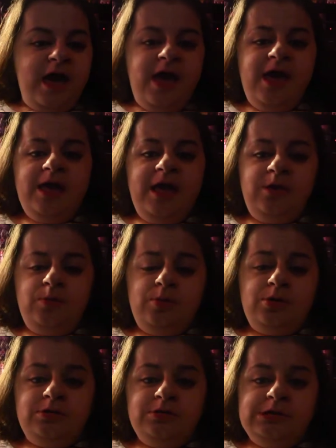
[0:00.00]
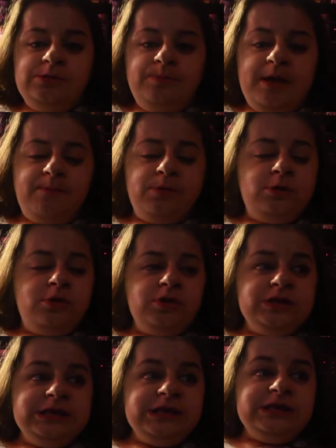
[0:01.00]
I had wanted a
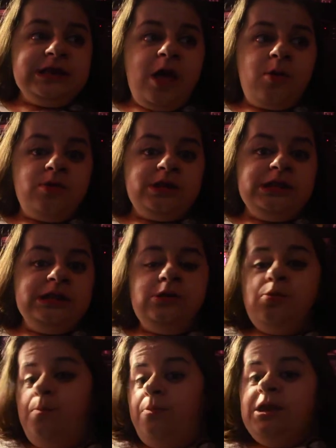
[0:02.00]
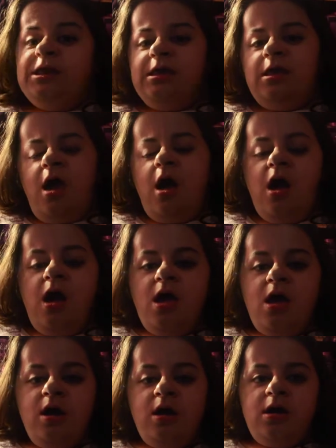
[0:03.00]
Papillon since I was a little bitty.
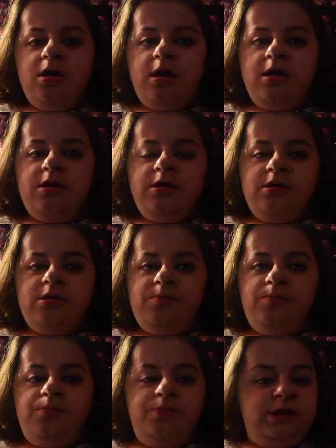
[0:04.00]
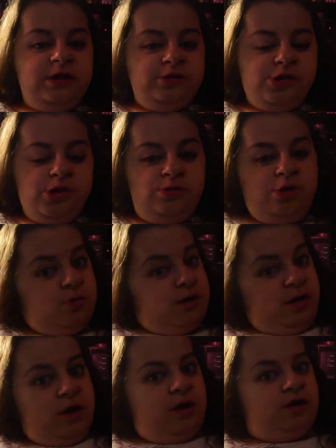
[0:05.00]
I, but as you know,
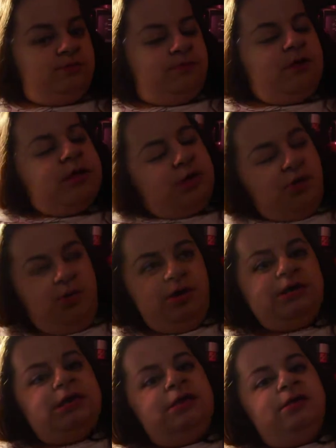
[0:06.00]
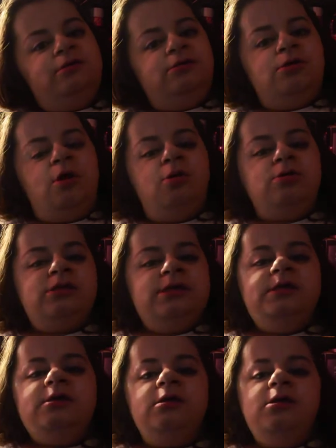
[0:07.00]
I got my Yorkie,
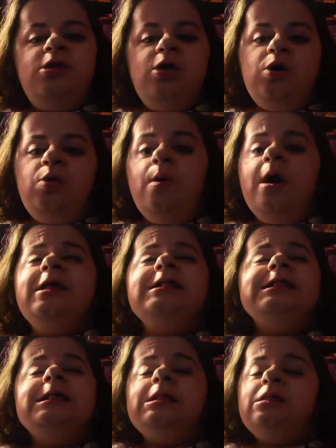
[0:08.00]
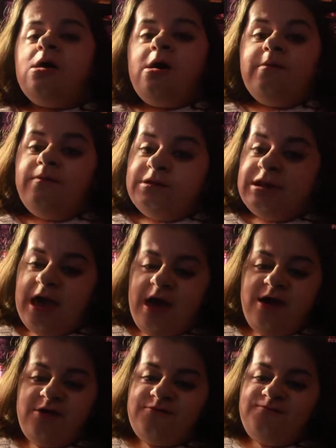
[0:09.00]
Harley, who I still love and
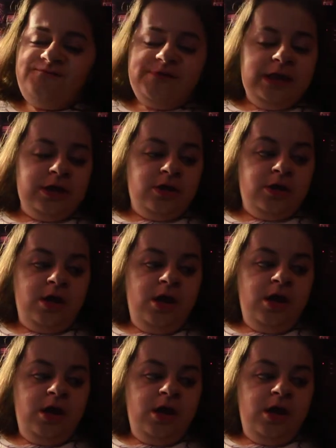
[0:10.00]
have here.